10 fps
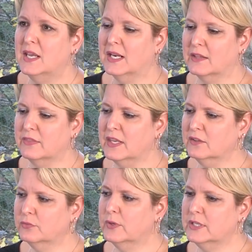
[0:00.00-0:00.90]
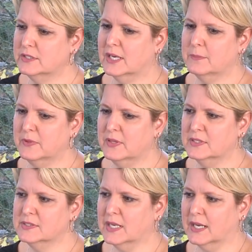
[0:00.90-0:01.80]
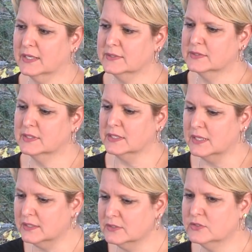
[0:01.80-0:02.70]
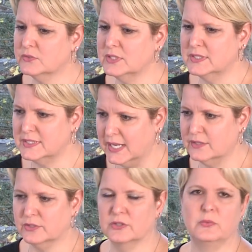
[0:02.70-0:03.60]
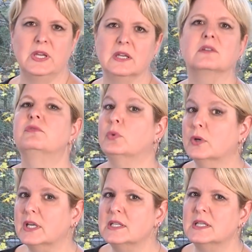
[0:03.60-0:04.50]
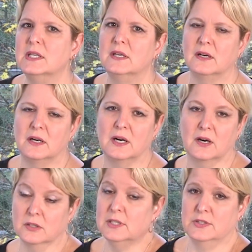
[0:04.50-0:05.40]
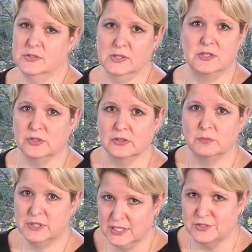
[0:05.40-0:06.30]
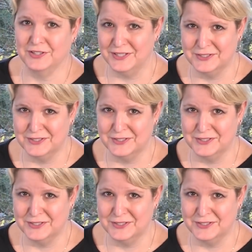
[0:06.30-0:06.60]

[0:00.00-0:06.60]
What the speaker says: And I think if we adopt this as an industry standard, we can avoid our legislature potentially